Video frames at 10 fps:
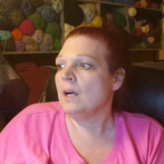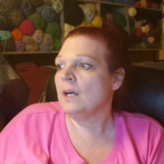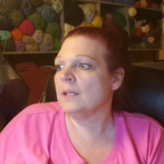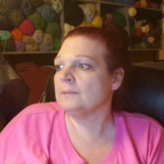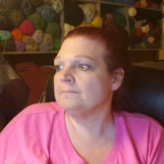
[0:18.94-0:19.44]

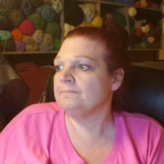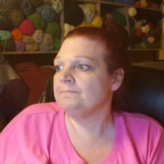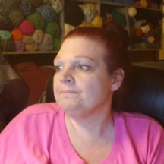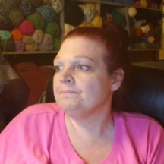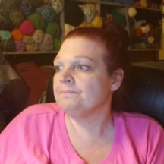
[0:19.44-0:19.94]
Um,
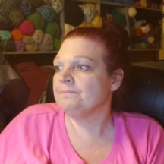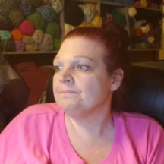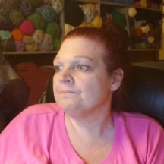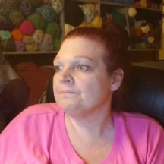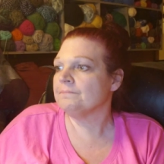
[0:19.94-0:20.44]

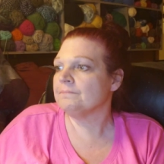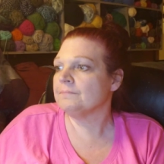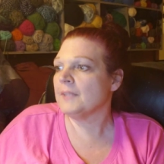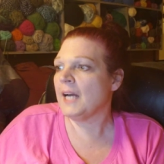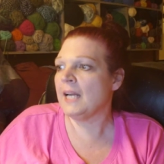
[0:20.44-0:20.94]

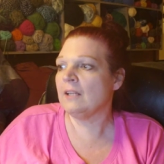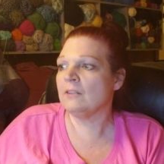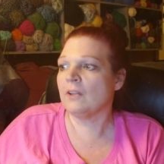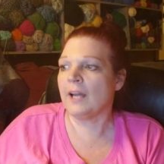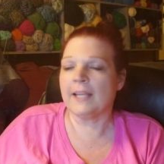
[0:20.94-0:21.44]
I
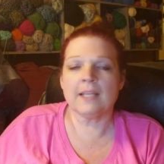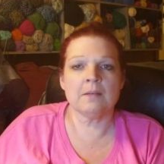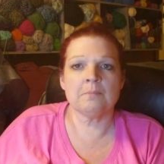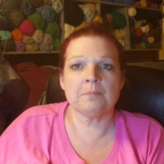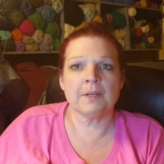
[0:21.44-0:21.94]
don't like
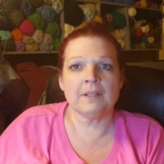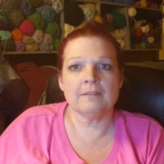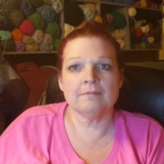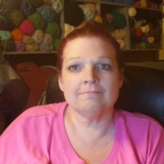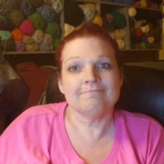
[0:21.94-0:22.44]
it, but
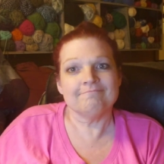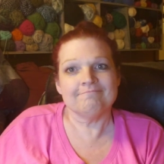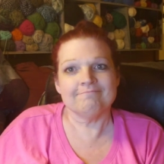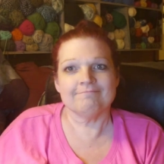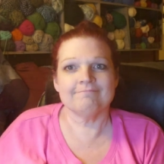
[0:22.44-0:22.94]

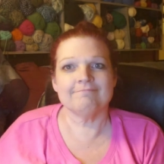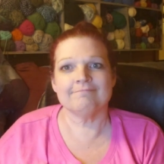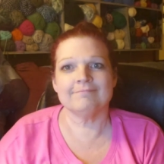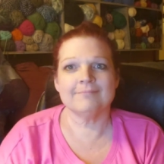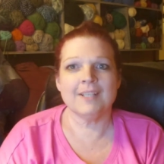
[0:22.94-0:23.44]

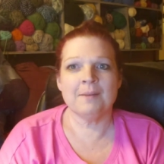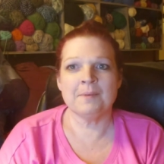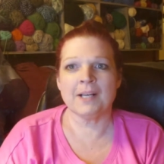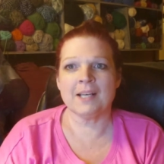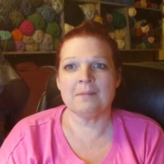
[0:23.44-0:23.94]
I'm
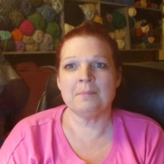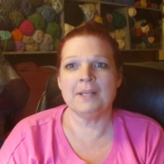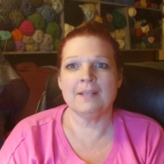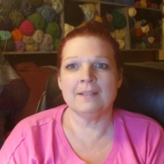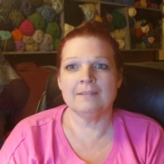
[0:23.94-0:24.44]
not going to
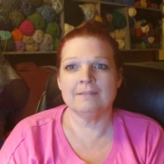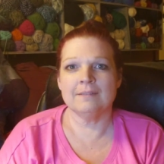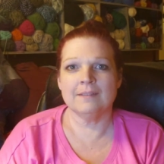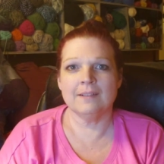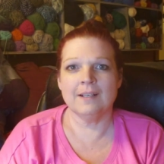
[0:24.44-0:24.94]
be in
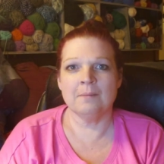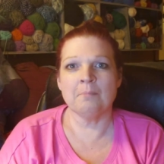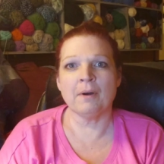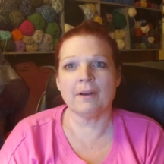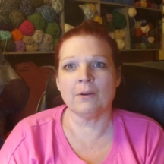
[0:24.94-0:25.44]
a
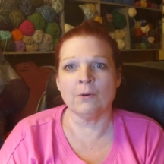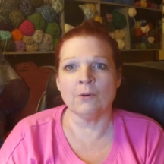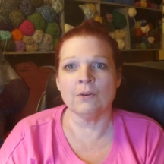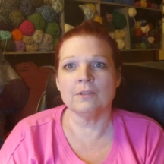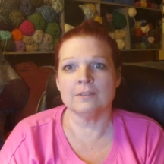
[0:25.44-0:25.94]

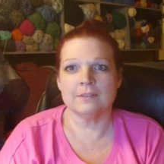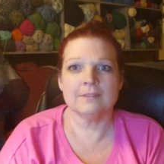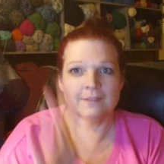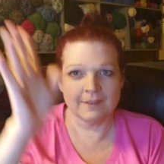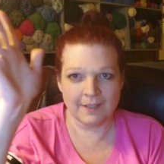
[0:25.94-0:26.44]
butthole.
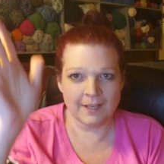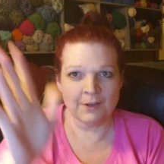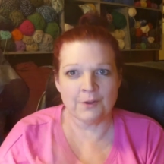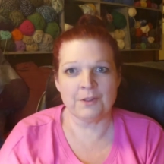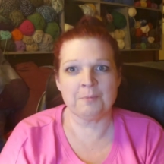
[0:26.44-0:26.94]
I
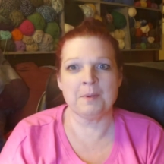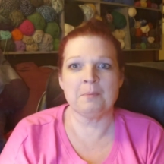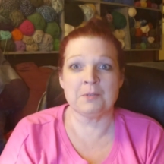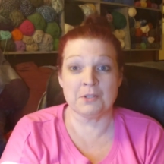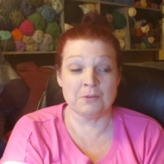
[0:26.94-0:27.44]
know other
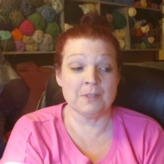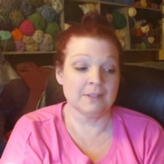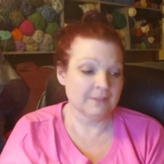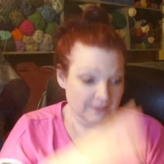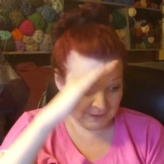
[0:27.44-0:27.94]
people do and